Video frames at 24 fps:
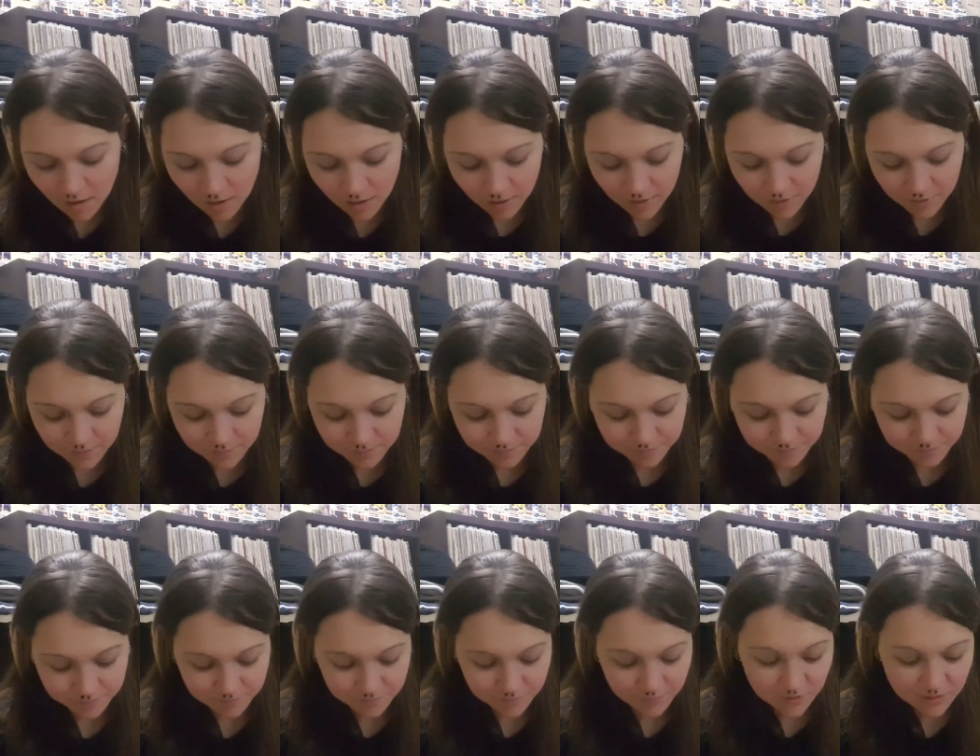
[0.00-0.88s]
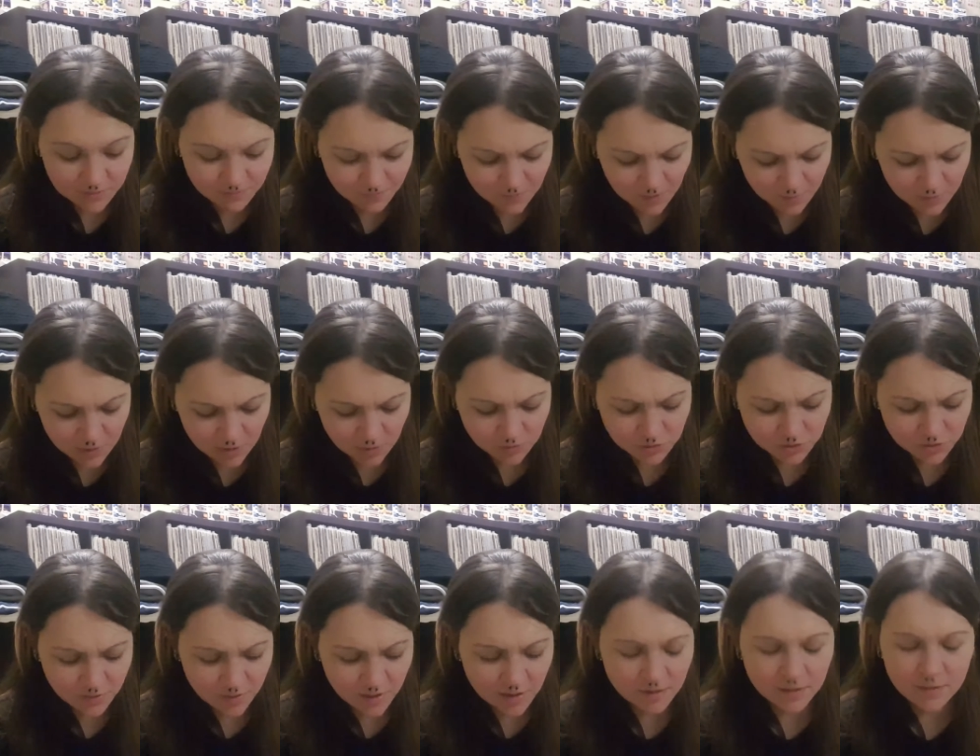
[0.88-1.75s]
Um, but let me know
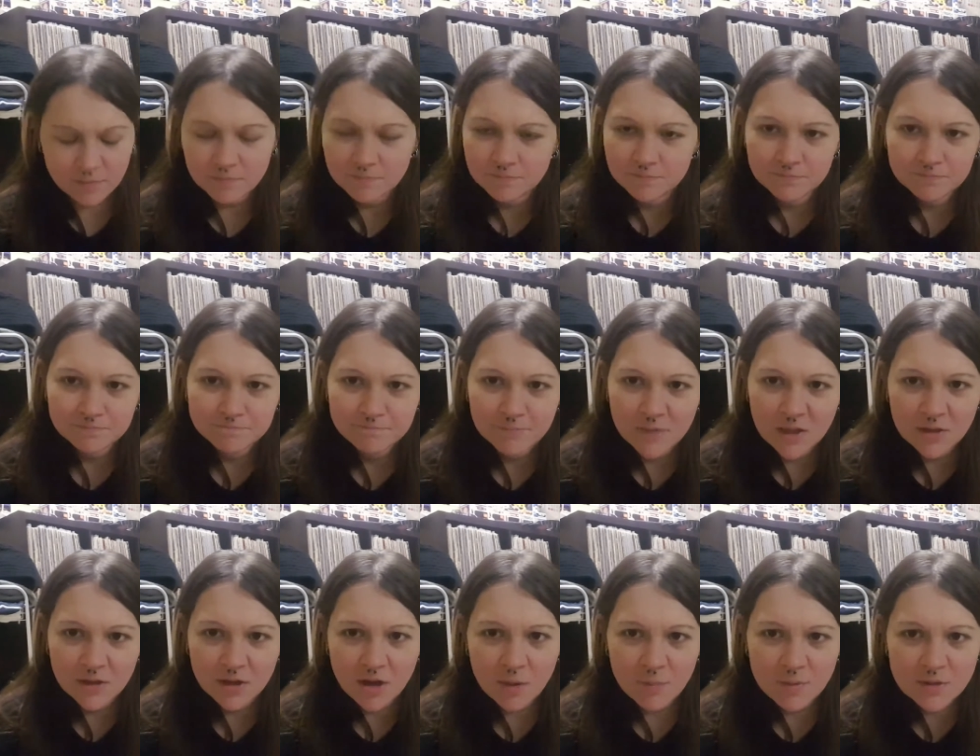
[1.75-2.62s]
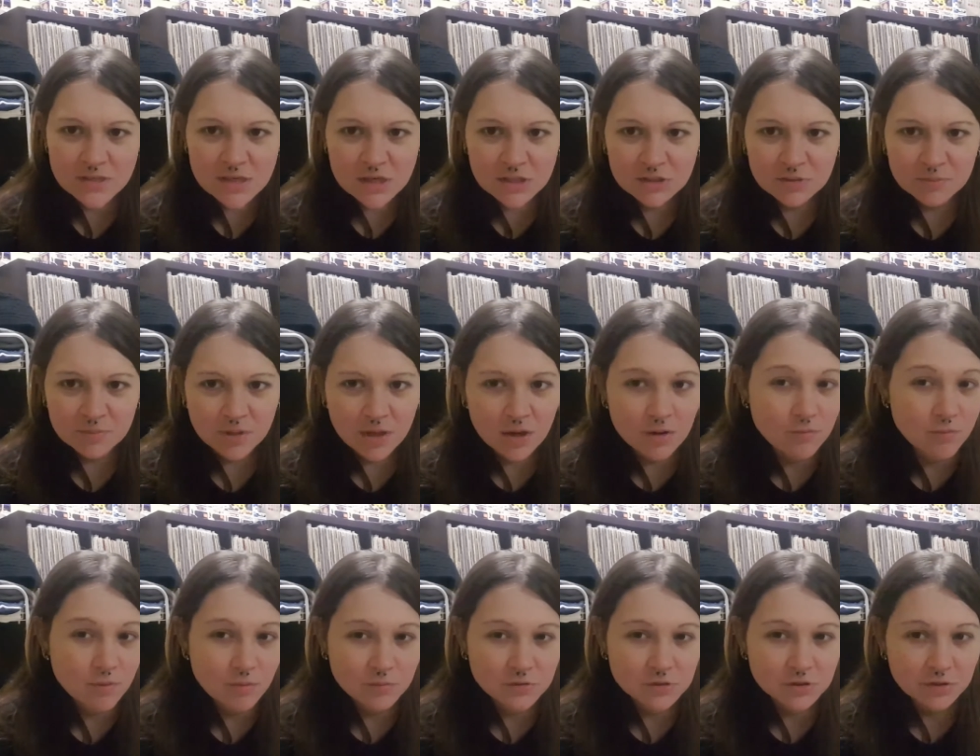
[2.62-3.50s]
what you think in the comment section
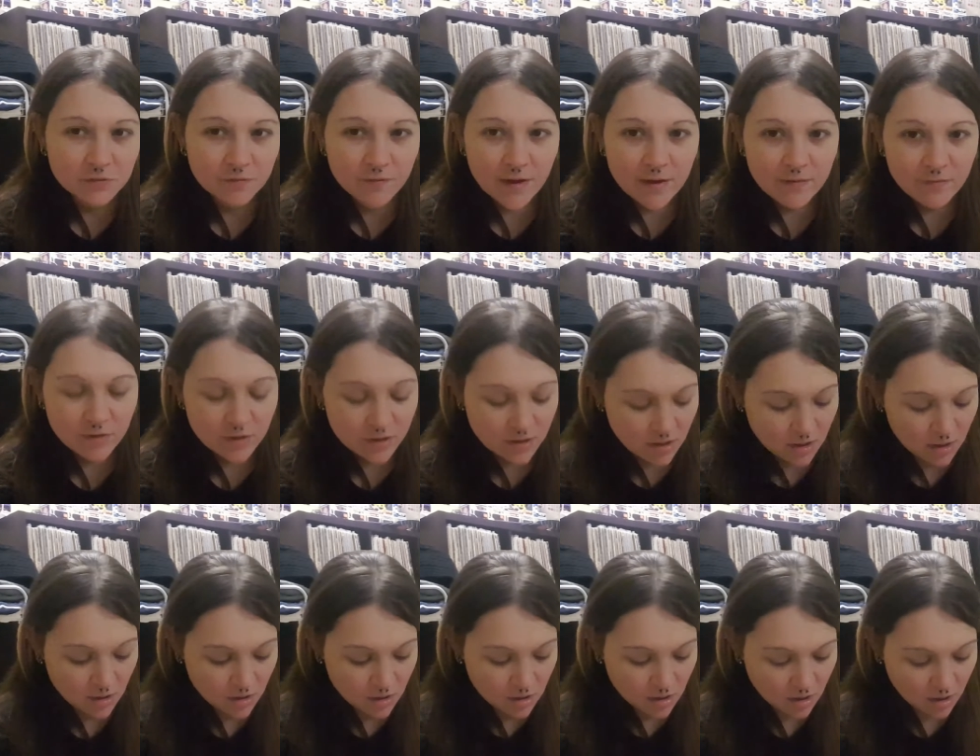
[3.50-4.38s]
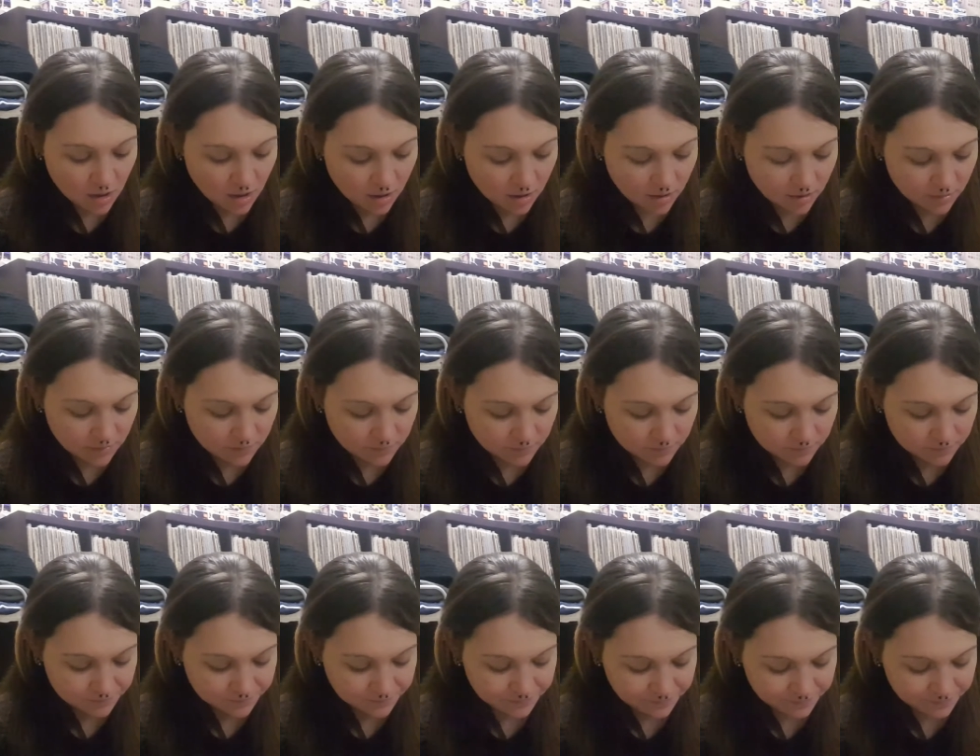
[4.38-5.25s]
below. What was your favorite? Um,